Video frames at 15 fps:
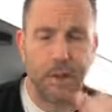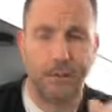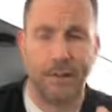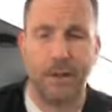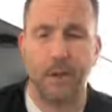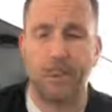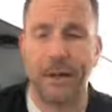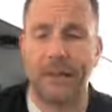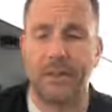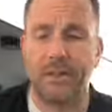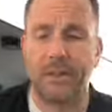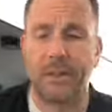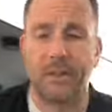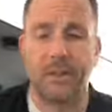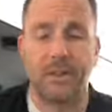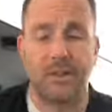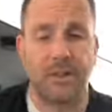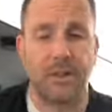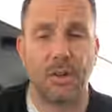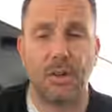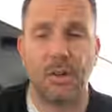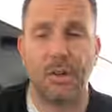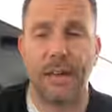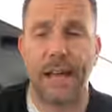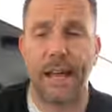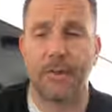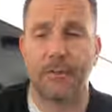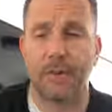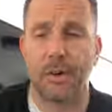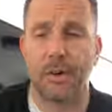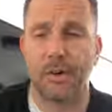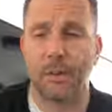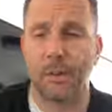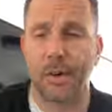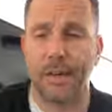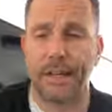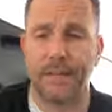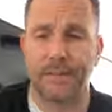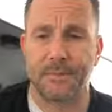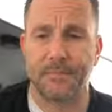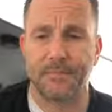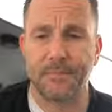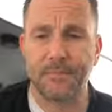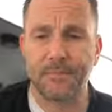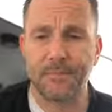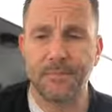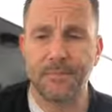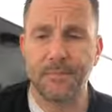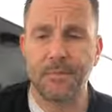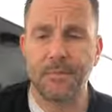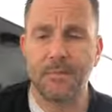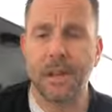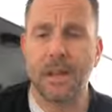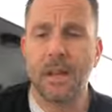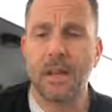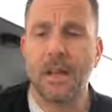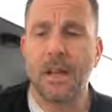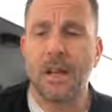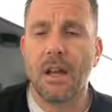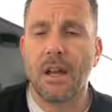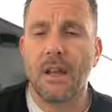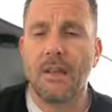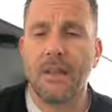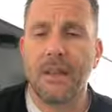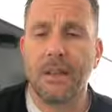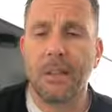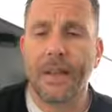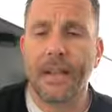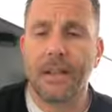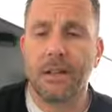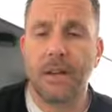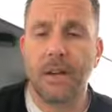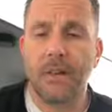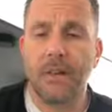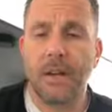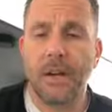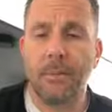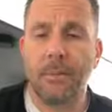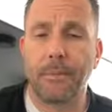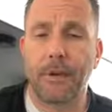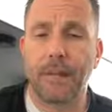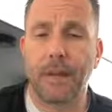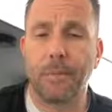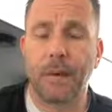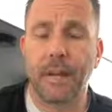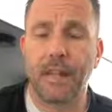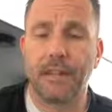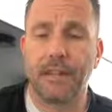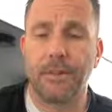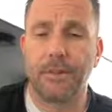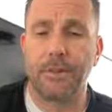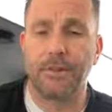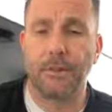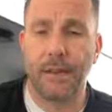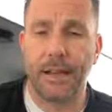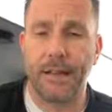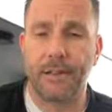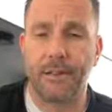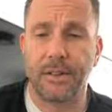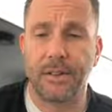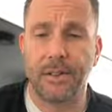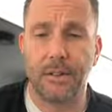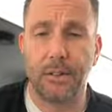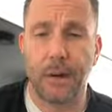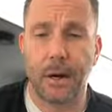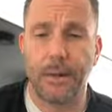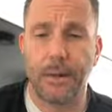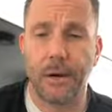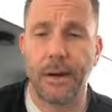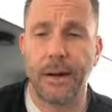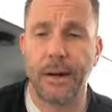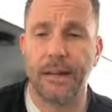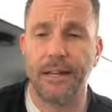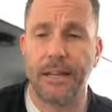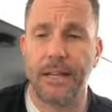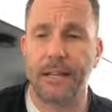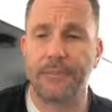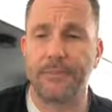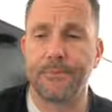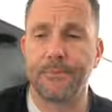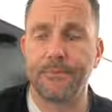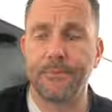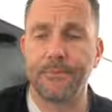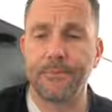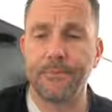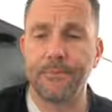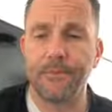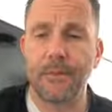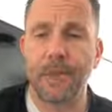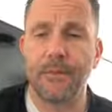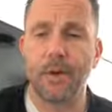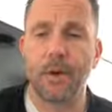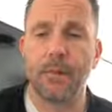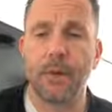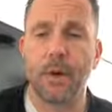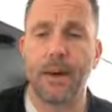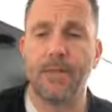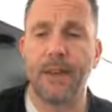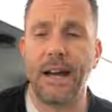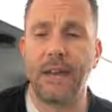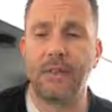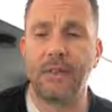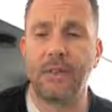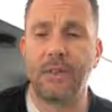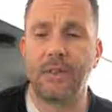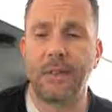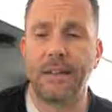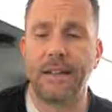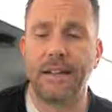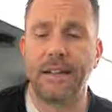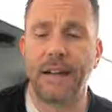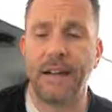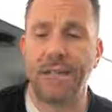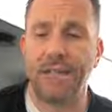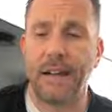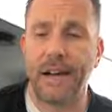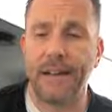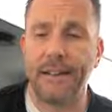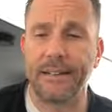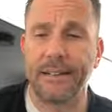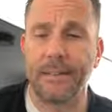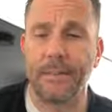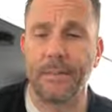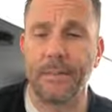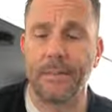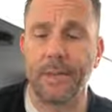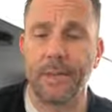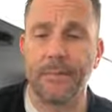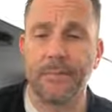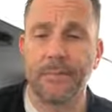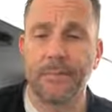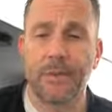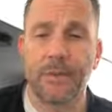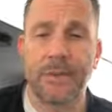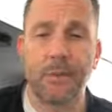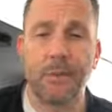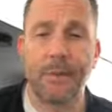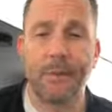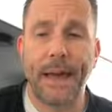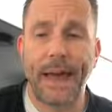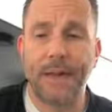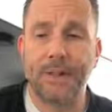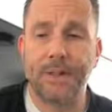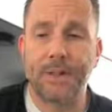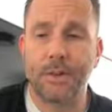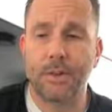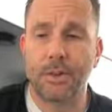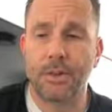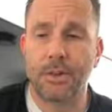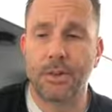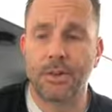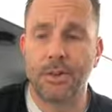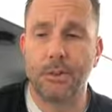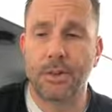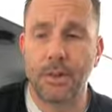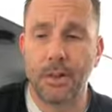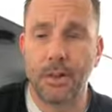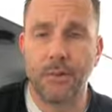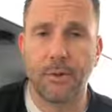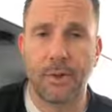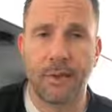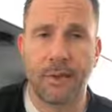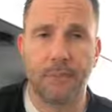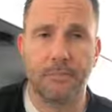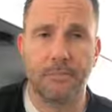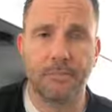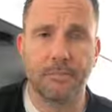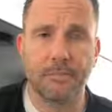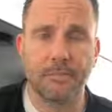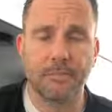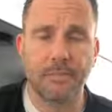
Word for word: Excuse me. Nobody is concerned at first where he is. Then they began to look for him among the relatives and friends. This is part of their caravan. Verse 45 says, When they did not find him, they went back to Jerusalem to look for him.